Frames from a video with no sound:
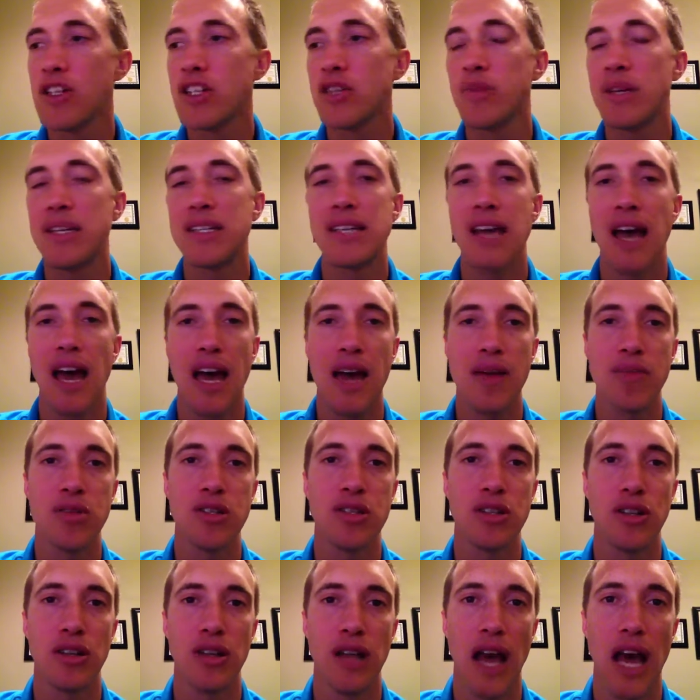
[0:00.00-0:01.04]
going to be times in
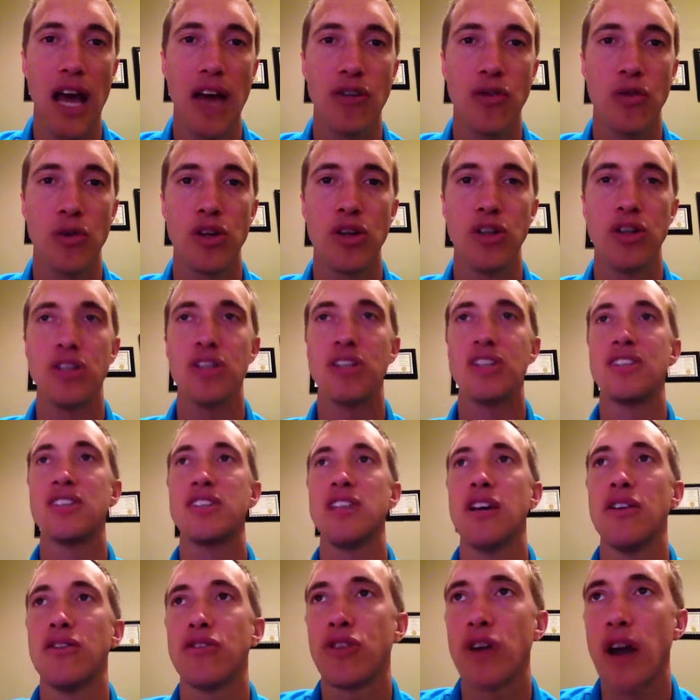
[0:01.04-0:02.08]
your life where you just
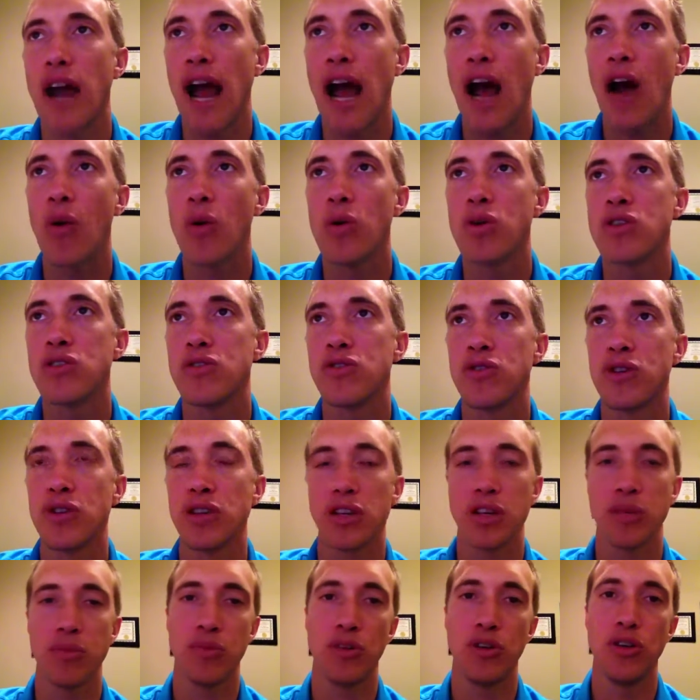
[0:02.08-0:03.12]
sit for hours in front of
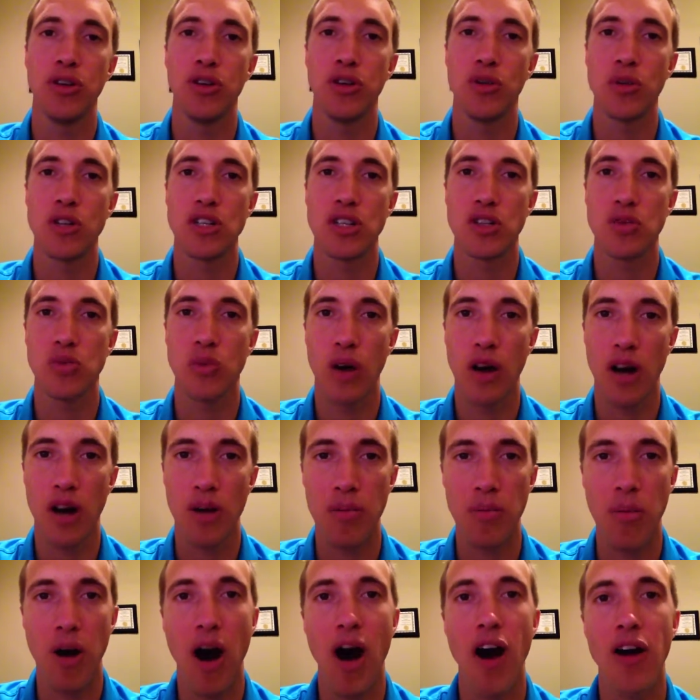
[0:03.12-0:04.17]
the computer, which is what our
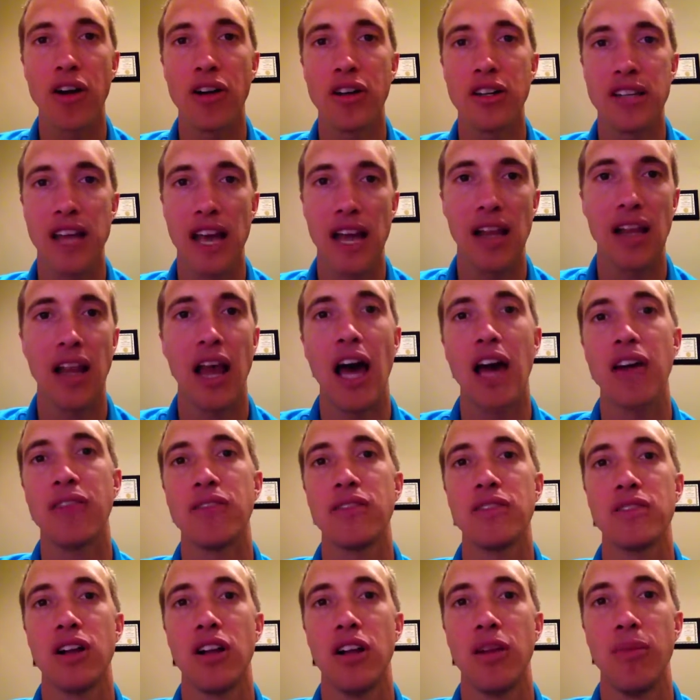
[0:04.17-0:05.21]
modern day life
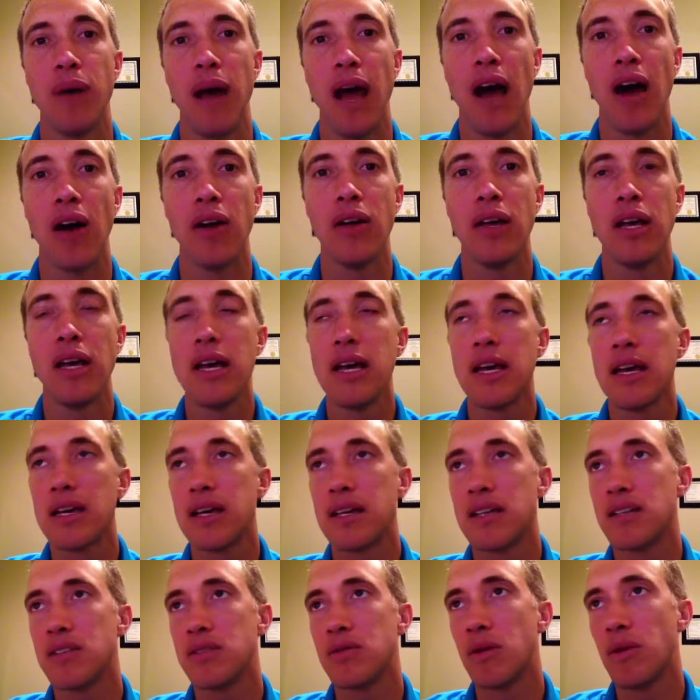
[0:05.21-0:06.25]
is all about,
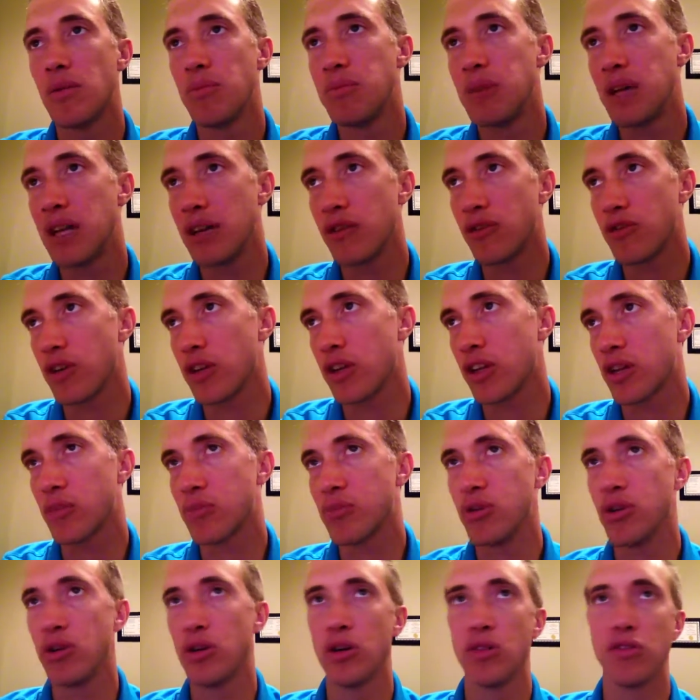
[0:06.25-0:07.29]
is being in front of the
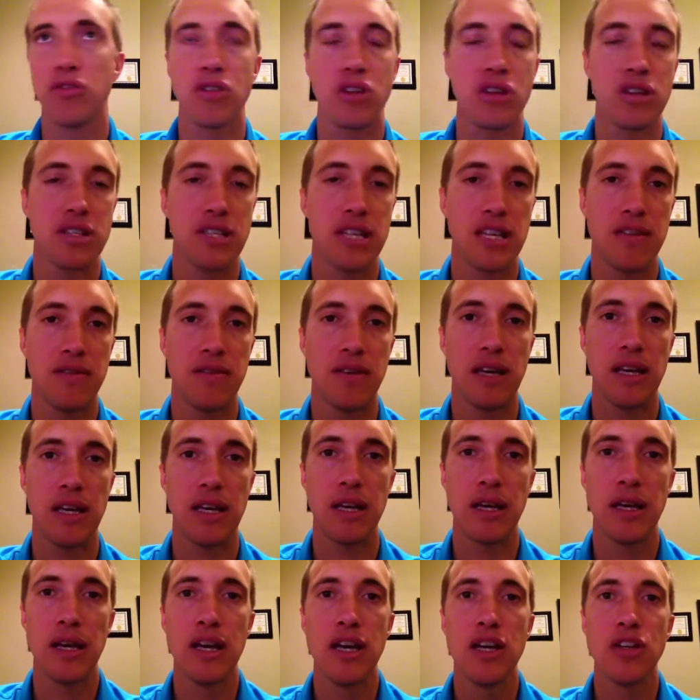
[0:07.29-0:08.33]
computer, in front of the TV.
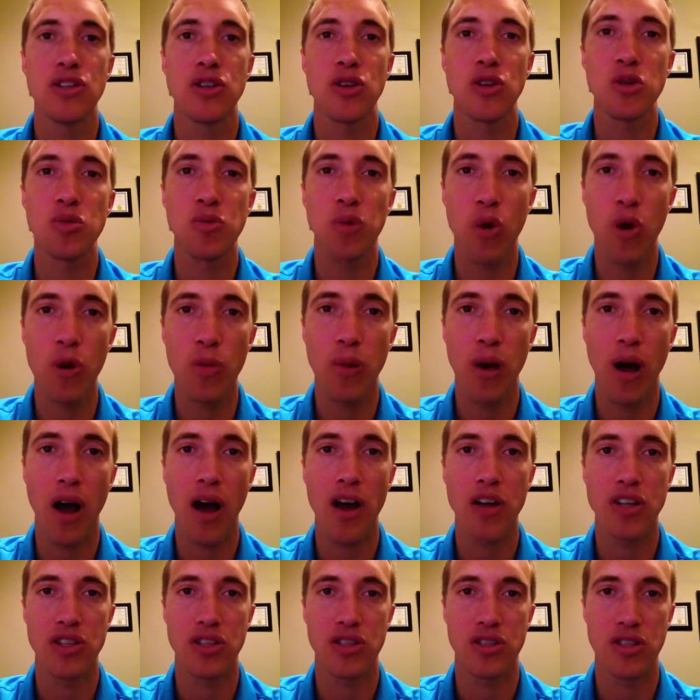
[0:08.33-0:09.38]
So there's poor
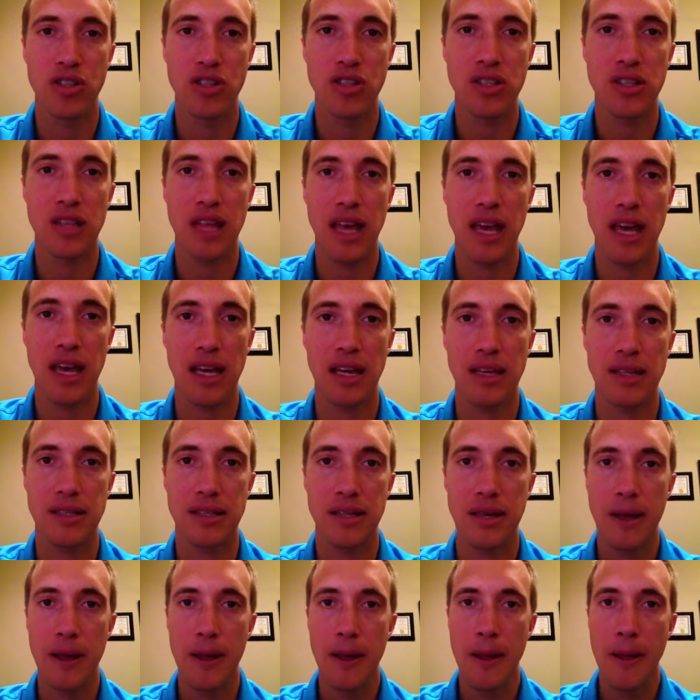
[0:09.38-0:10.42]
postures, there's things
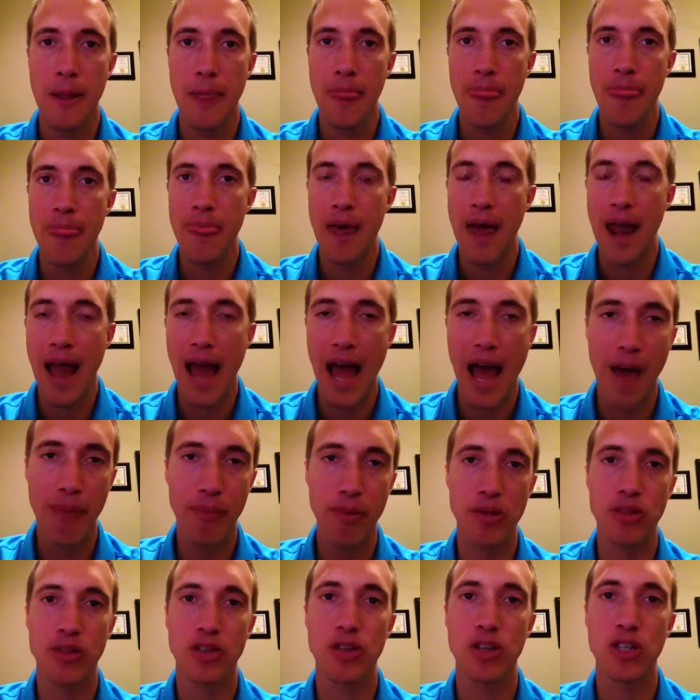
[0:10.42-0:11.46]
that
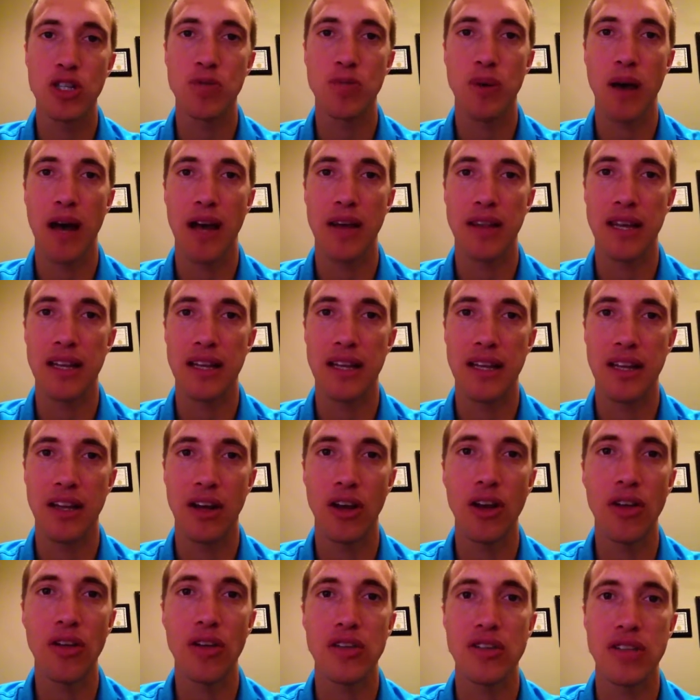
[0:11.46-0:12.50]
happen to your spine, and
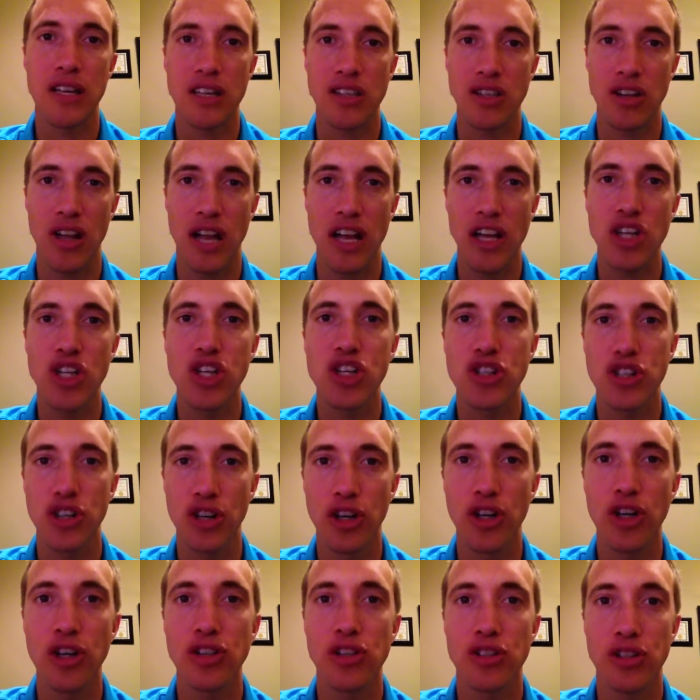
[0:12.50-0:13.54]
all those things are like
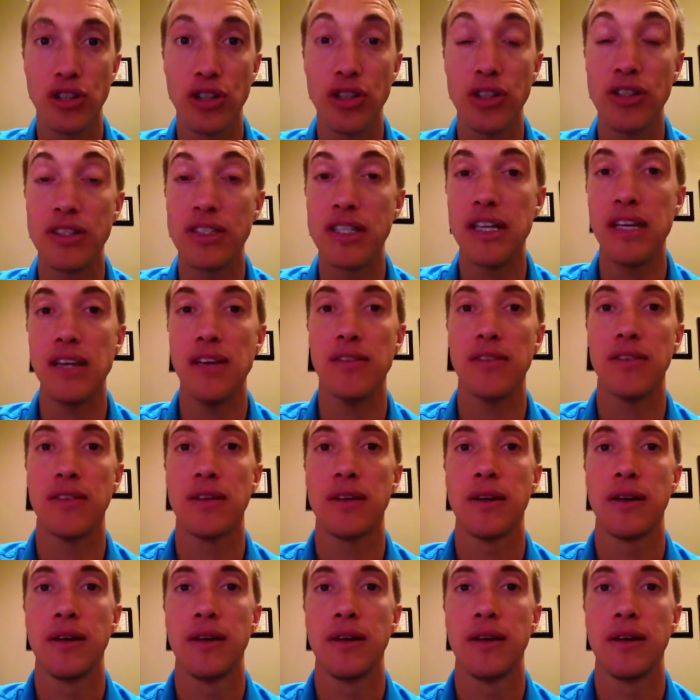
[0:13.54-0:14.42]
sugar to your teeth.